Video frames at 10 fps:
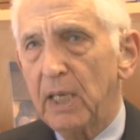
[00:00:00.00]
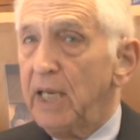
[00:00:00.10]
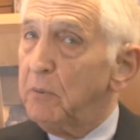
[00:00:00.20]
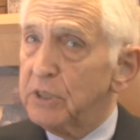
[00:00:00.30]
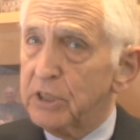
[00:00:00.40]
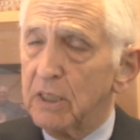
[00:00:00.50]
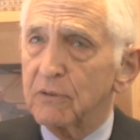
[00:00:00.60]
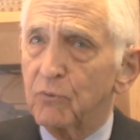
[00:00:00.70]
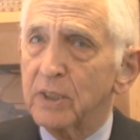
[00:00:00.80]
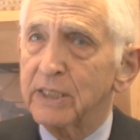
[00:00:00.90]
he would still
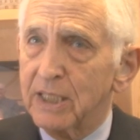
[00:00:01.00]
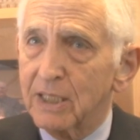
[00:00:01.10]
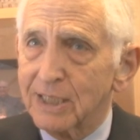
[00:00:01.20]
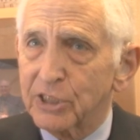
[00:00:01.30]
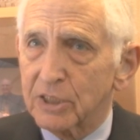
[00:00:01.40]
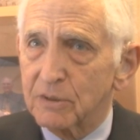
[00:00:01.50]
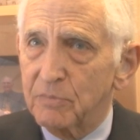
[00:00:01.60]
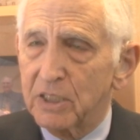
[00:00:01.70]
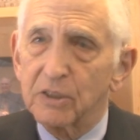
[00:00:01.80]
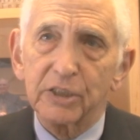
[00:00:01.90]
have won the election
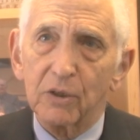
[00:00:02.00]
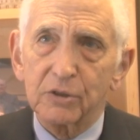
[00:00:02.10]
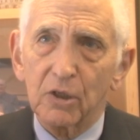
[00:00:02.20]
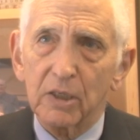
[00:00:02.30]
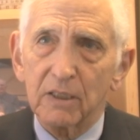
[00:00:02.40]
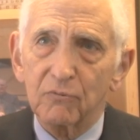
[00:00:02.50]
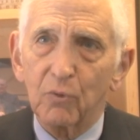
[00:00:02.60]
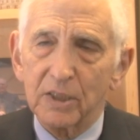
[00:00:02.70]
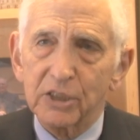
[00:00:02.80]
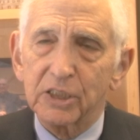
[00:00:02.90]
because the alternative
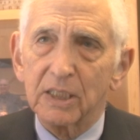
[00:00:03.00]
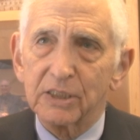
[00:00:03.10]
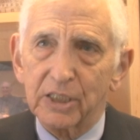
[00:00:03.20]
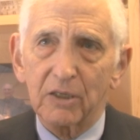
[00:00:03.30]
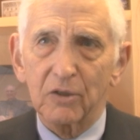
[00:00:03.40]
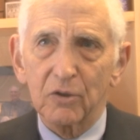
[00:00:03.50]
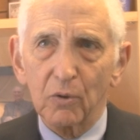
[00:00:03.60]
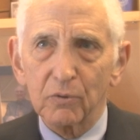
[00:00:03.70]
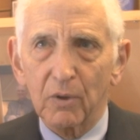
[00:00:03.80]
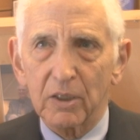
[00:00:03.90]
was Senator
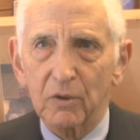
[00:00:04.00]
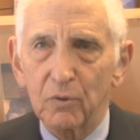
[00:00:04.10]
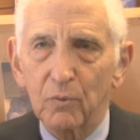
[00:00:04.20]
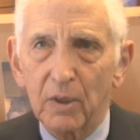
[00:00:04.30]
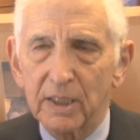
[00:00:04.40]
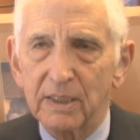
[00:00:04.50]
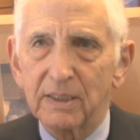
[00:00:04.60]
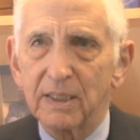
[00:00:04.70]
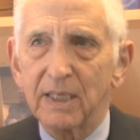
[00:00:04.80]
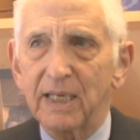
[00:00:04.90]
Goldwater, who wanted
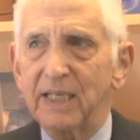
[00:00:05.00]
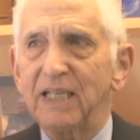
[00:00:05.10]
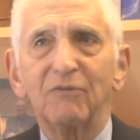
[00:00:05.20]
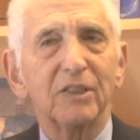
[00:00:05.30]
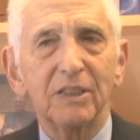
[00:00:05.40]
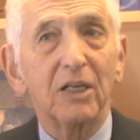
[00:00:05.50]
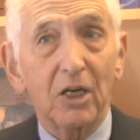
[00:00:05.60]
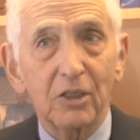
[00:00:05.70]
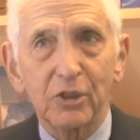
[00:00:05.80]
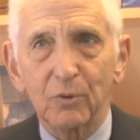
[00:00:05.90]
an even
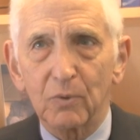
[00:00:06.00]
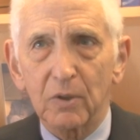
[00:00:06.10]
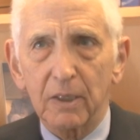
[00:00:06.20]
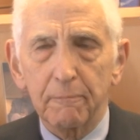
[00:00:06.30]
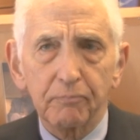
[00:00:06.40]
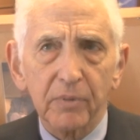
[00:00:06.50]
larger war.